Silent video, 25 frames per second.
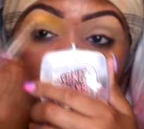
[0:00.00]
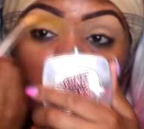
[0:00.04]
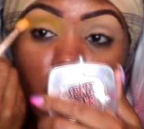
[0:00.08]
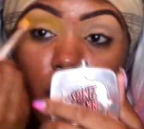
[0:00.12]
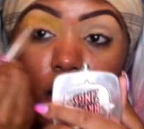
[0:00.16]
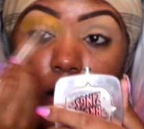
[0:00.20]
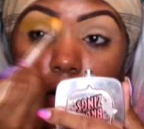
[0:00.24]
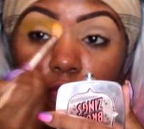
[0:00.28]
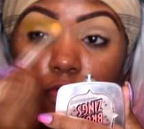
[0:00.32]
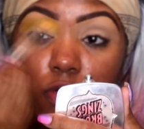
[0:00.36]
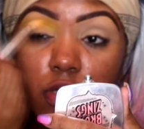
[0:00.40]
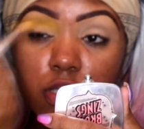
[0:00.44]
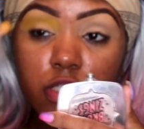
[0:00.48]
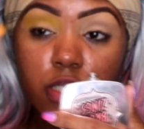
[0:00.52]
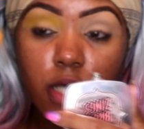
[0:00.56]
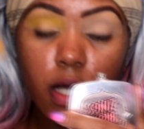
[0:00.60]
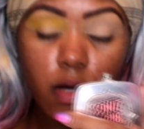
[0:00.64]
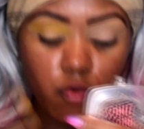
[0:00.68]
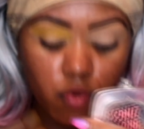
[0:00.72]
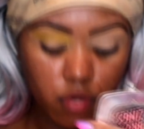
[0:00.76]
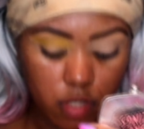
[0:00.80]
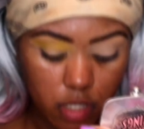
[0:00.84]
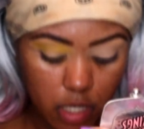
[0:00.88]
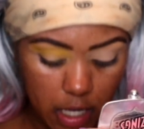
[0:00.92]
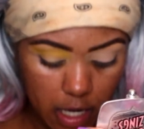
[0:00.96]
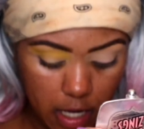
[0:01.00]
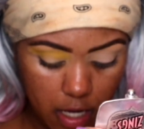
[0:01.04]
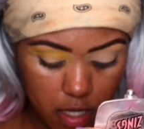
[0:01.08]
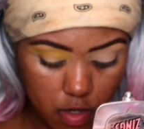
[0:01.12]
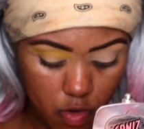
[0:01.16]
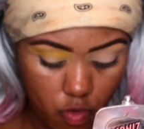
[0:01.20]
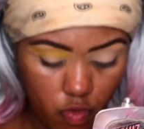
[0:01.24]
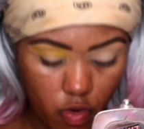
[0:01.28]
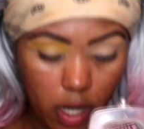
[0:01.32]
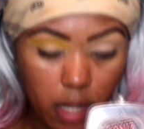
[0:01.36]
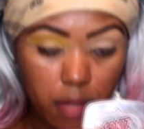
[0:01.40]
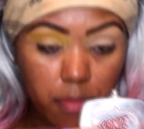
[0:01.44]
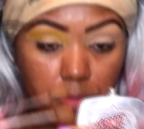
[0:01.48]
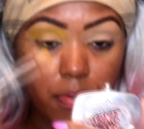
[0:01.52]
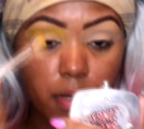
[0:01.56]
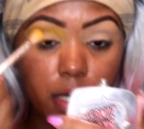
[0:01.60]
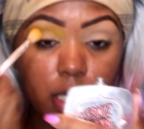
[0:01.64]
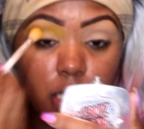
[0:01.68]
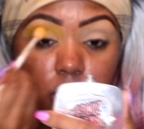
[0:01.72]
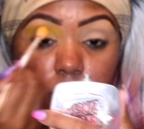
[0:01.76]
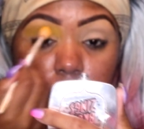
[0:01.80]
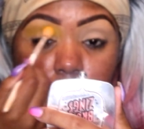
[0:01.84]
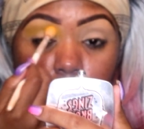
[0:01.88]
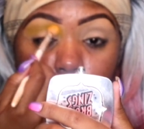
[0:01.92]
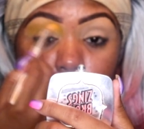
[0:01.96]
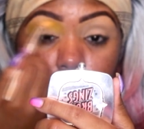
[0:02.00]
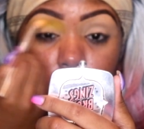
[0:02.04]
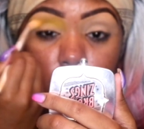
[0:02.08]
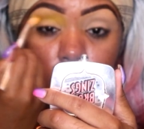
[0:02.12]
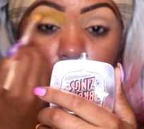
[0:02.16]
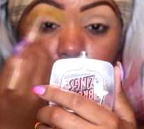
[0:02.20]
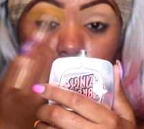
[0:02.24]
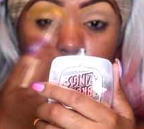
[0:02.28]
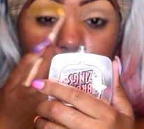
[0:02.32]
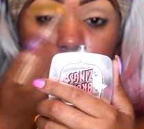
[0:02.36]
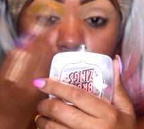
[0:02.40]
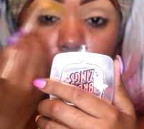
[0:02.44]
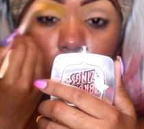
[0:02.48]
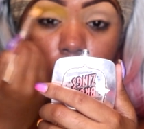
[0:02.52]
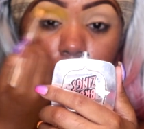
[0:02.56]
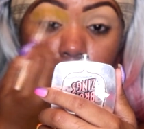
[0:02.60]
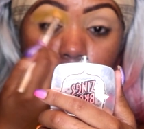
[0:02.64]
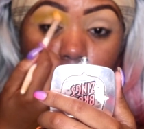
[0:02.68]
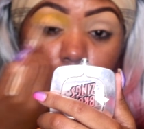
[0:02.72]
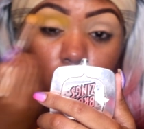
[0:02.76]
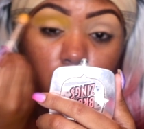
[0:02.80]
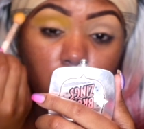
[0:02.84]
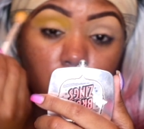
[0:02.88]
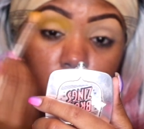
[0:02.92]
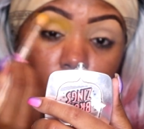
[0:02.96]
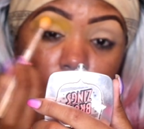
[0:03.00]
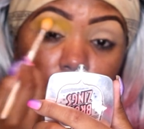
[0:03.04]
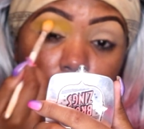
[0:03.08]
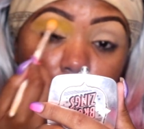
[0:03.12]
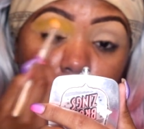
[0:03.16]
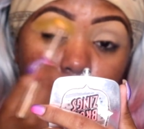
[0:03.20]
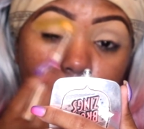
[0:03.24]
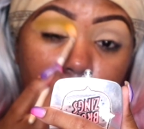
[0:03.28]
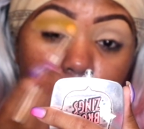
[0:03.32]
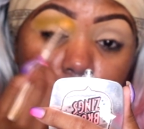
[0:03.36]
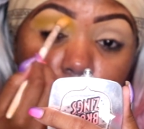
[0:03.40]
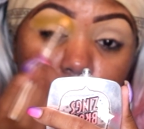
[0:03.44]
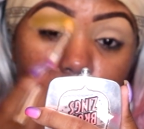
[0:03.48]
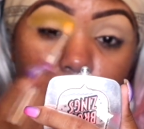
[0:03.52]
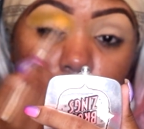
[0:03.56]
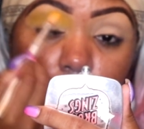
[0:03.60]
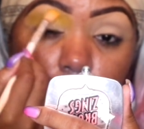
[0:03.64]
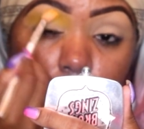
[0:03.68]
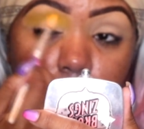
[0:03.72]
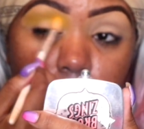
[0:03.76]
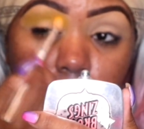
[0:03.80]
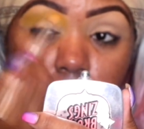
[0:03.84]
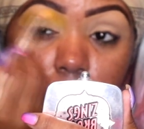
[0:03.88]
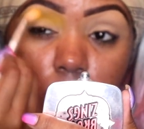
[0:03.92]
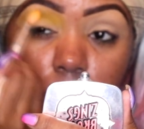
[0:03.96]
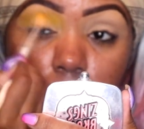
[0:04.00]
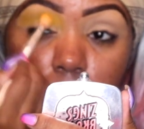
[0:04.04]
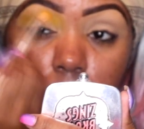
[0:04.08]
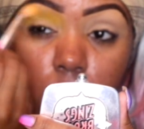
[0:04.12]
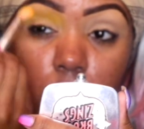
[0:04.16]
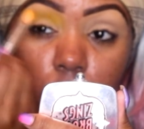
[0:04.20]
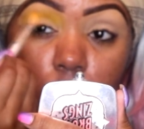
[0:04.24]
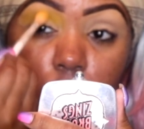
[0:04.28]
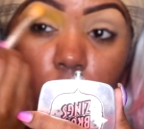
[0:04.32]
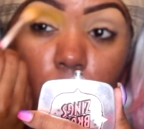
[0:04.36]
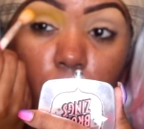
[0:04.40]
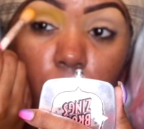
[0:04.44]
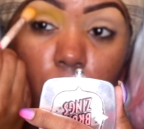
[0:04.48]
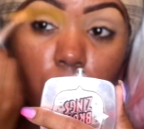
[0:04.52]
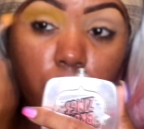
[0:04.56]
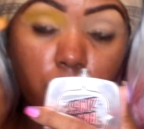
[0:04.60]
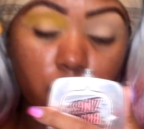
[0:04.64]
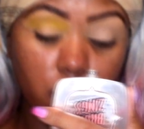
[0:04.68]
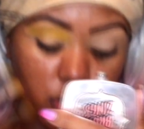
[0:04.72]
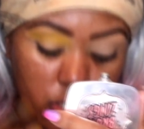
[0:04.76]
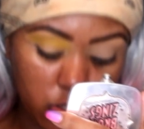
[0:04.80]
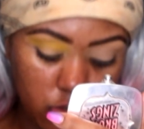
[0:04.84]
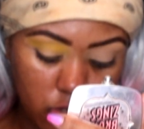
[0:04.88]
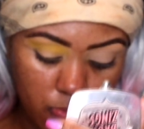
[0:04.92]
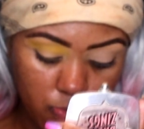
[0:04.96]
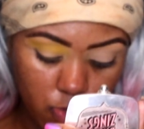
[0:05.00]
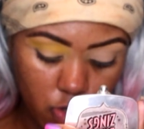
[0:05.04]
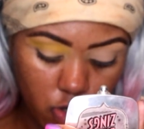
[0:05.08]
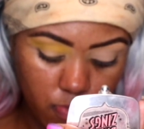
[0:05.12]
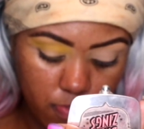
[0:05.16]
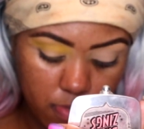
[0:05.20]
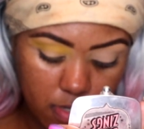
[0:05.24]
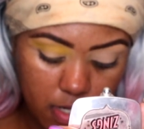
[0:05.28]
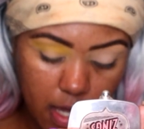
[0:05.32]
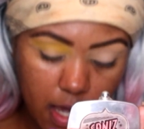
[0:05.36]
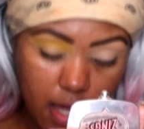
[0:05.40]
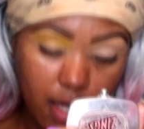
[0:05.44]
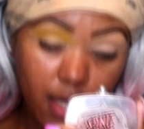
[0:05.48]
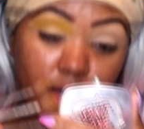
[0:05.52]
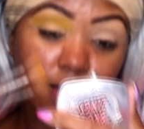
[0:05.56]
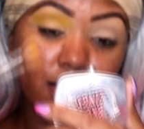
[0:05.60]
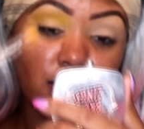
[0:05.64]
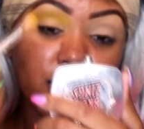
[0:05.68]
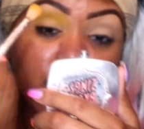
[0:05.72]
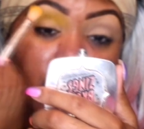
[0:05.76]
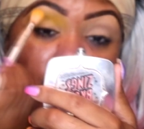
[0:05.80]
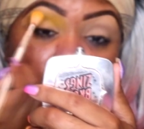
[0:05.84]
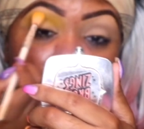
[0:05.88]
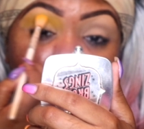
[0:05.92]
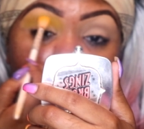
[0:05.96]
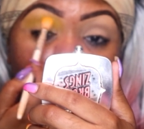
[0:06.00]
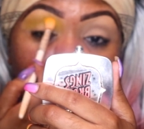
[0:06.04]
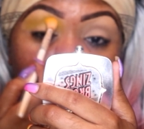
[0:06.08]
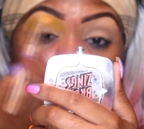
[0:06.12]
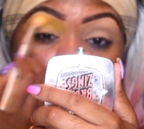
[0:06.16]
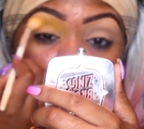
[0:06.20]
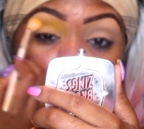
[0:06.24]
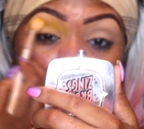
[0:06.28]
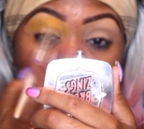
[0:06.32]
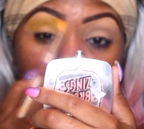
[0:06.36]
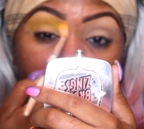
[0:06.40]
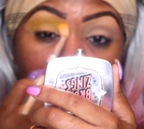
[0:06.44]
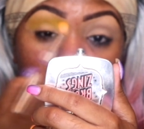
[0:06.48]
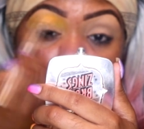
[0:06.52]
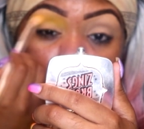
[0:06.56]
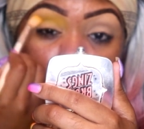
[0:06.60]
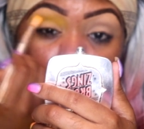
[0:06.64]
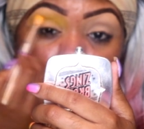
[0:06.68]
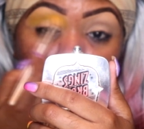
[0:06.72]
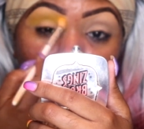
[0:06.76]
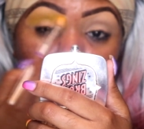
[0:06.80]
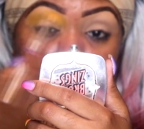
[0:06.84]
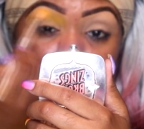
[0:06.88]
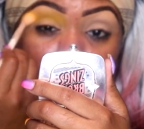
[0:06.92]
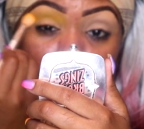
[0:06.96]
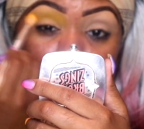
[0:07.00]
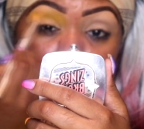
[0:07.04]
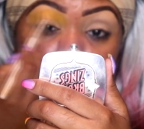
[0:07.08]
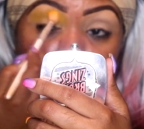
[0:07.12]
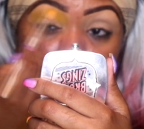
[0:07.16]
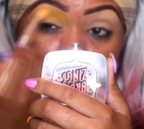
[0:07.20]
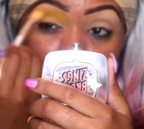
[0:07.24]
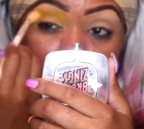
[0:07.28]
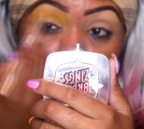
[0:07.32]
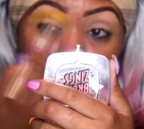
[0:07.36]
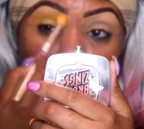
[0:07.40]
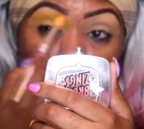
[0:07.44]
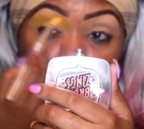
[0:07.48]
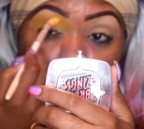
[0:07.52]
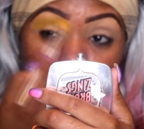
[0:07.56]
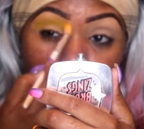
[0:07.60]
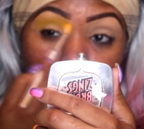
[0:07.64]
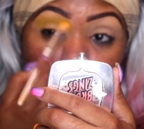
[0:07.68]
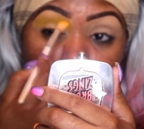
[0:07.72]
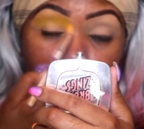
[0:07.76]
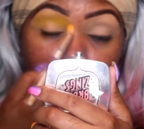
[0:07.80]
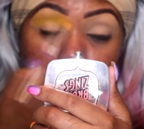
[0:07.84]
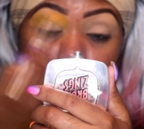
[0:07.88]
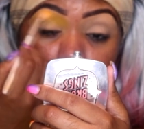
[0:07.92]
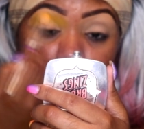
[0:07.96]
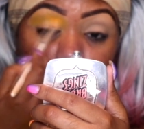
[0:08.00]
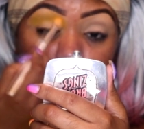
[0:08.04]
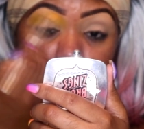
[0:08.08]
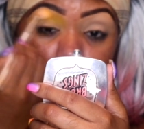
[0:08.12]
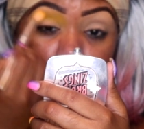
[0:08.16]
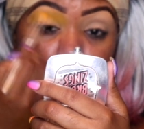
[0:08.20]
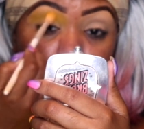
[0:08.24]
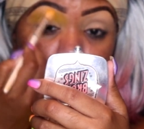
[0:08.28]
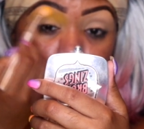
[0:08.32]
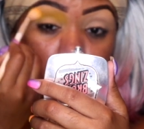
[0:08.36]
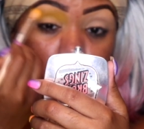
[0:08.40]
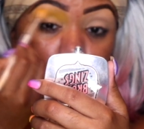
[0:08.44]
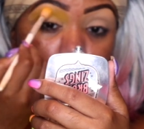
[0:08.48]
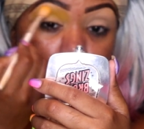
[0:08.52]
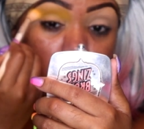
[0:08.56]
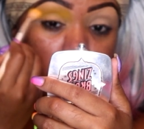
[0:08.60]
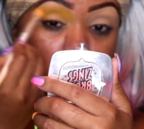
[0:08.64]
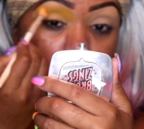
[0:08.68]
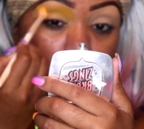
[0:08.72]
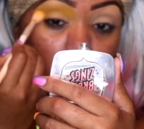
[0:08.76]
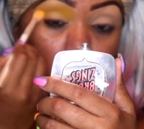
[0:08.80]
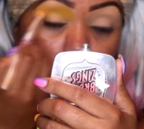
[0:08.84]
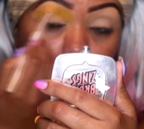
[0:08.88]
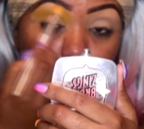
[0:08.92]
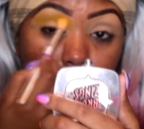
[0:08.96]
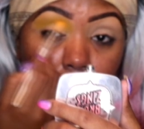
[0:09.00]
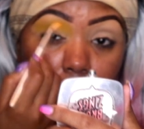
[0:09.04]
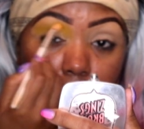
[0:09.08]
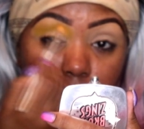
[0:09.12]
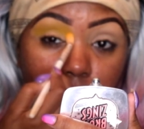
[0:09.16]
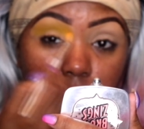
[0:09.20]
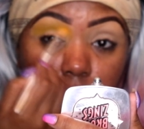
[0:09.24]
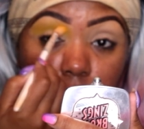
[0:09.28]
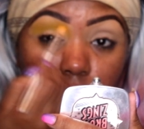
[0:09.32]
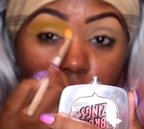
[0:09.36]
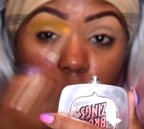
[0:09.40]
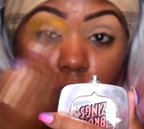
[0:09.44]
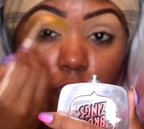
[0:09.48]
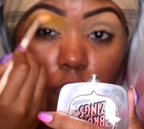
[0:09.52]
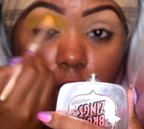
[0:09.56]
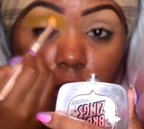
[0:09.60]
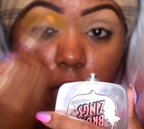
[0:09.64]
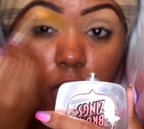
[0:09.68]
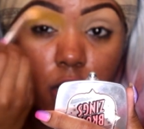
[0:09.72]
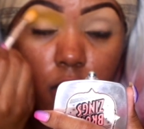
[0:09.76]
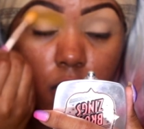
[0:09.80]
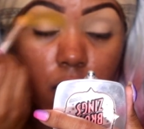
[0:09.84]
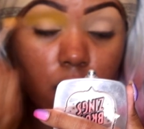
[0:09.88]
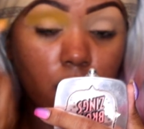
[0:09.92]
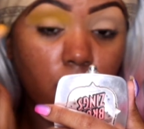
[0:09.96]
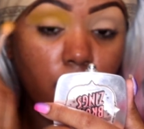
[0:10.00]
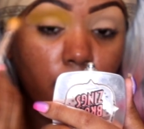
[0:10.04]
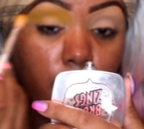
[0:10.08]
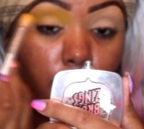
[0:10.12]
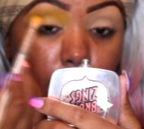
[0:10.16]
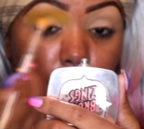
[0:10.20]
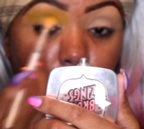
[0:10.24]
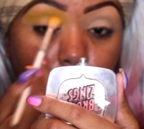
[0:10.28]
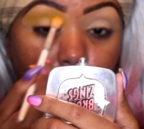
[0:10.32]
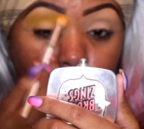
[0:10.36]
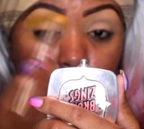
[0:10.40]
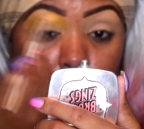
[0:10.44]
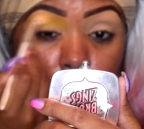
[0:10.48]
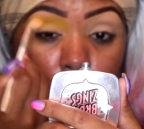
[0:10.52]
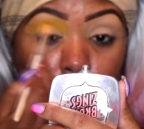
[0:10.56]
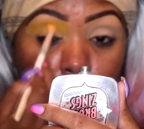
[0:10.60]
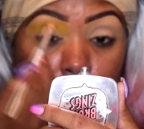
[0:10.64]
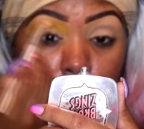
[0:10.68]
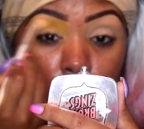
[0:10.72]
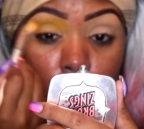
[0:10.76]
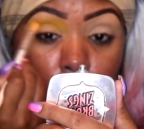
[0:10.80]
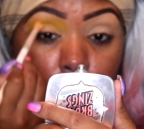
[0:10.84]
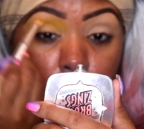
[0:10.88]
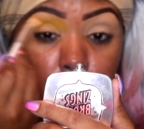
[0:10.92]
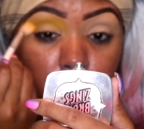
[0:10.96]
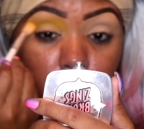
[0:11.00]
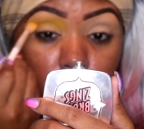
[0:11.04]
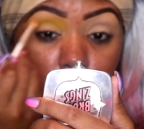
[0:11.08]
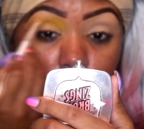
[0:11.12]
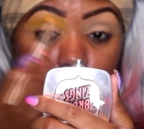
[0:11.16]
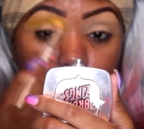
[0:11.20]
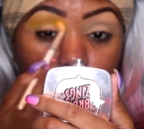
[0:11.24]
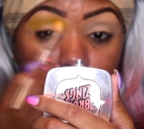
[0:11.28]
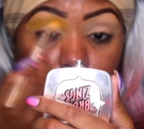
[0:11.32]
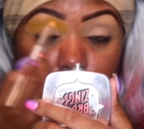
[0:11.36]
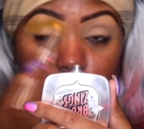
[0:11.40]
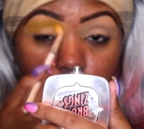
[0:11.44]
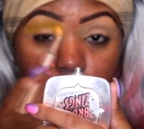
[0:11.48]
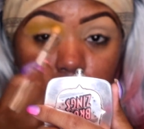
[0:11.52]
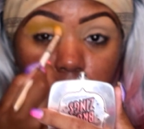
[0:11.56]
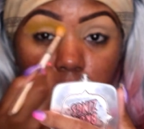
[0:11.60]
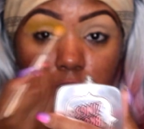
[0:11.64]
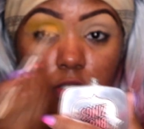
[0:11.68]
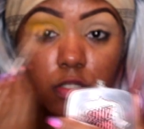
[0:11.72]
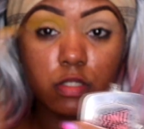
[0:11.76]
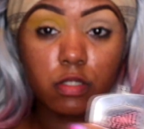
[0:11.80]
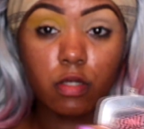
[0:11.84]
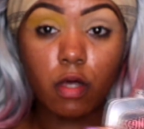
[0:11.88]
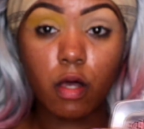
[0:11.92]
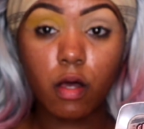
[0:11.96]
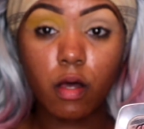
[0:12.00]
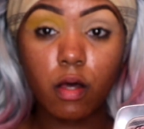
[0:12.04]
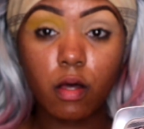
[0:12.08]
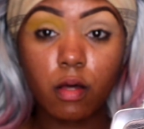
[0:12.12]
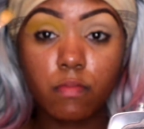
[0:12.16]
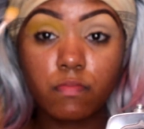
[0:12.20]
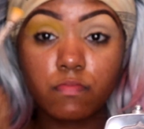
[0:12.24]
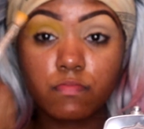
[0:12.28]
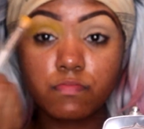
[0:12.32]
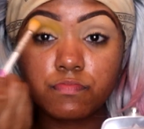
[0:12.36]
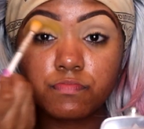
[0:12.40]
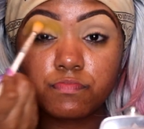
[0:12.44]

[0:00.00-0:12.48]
I wish I would have had a white base I could place down. I usually like the NYX Jumbo Pencil and Milk, but I don't have one. I ran out of one that I had, so we just gonna make it work and build this up.